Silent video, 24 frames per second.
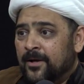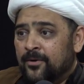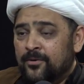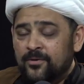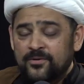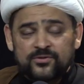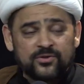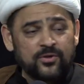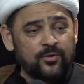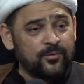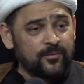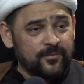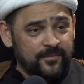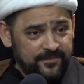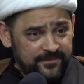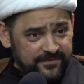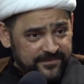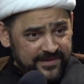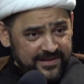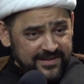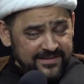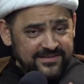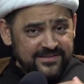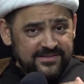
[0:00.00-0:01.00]
So
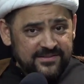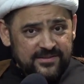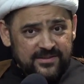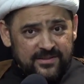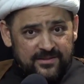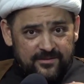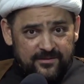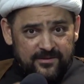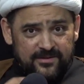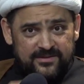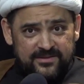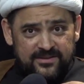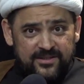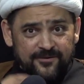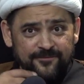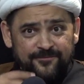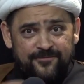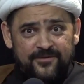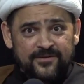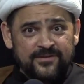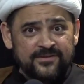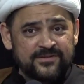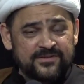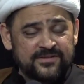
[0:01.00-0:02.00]
this
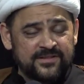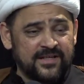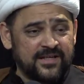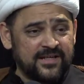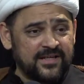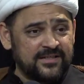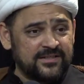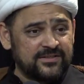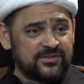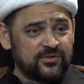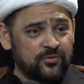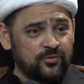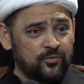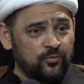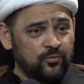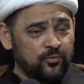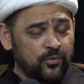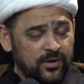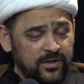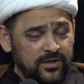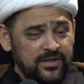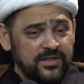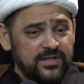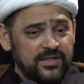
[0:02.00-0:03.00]
differences,
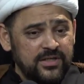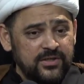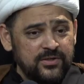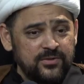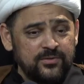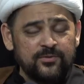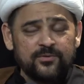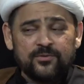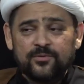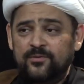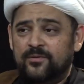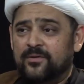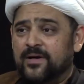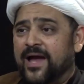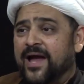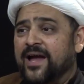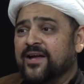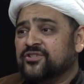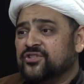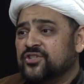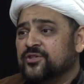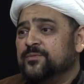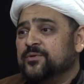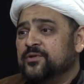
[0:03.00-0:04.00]
what do you
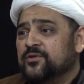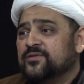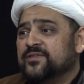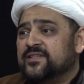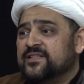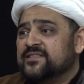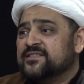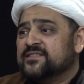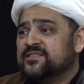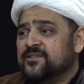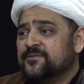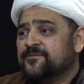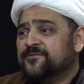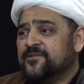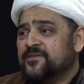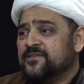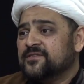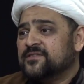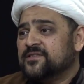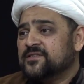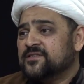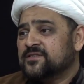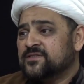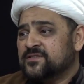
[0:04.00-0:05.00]
attribute these
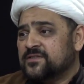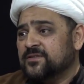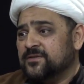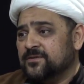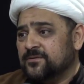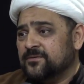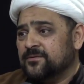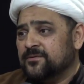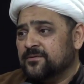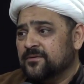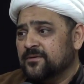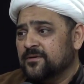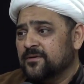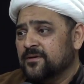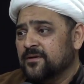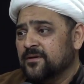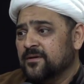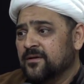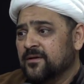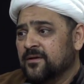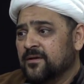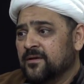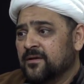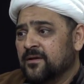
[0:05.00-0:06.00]
differences to?
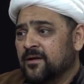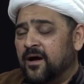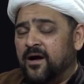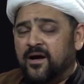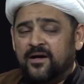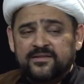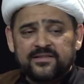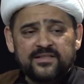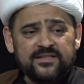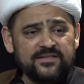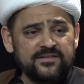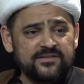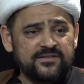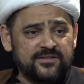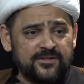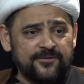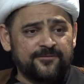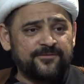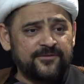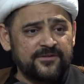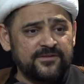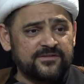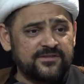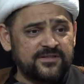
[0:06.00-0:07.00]
Are these
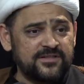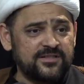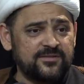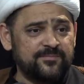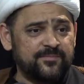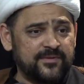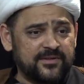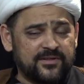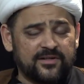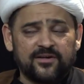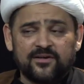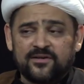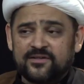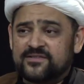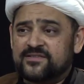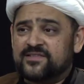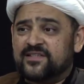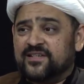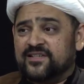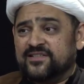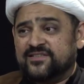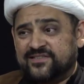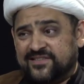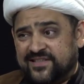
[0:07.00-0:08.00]
differences because
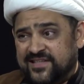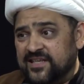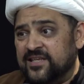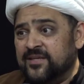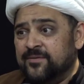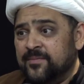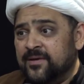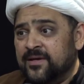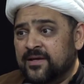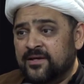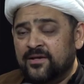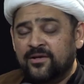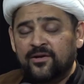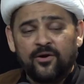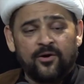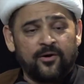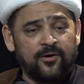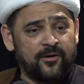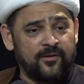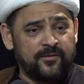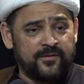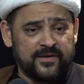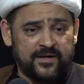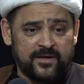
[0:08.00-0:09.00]
they are scheming
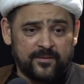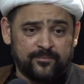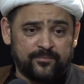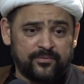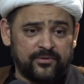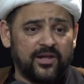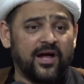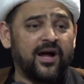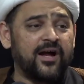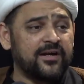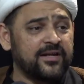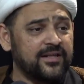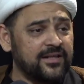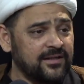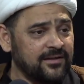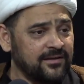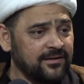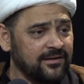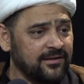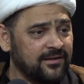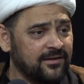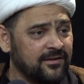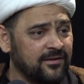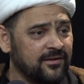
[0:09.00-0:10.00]
or they are
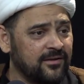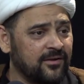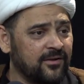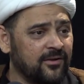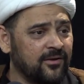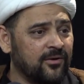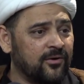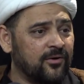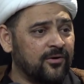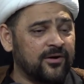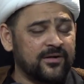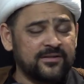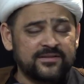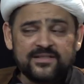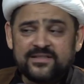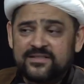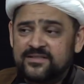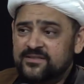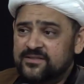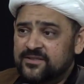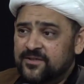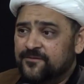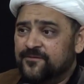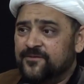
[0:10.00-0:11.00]
plotting? Or are
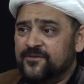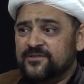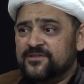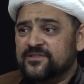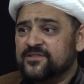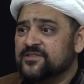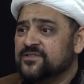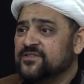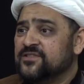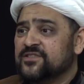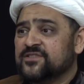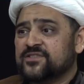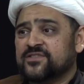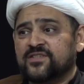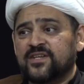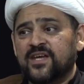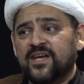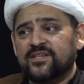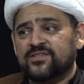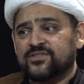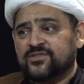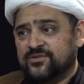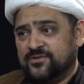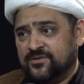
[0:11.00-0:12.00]
these differences just
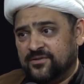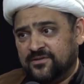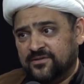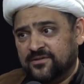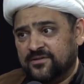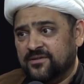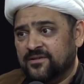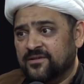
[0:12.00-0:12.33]
natural?